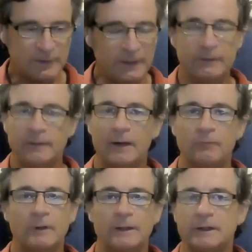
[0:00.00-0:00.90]
in
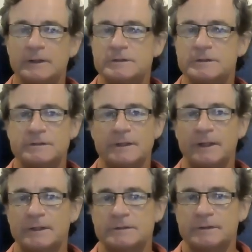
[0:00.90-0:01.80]
that run, let's just
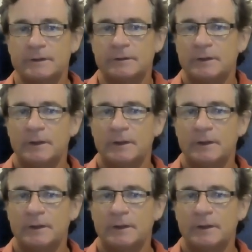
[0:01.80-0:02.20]
say it's a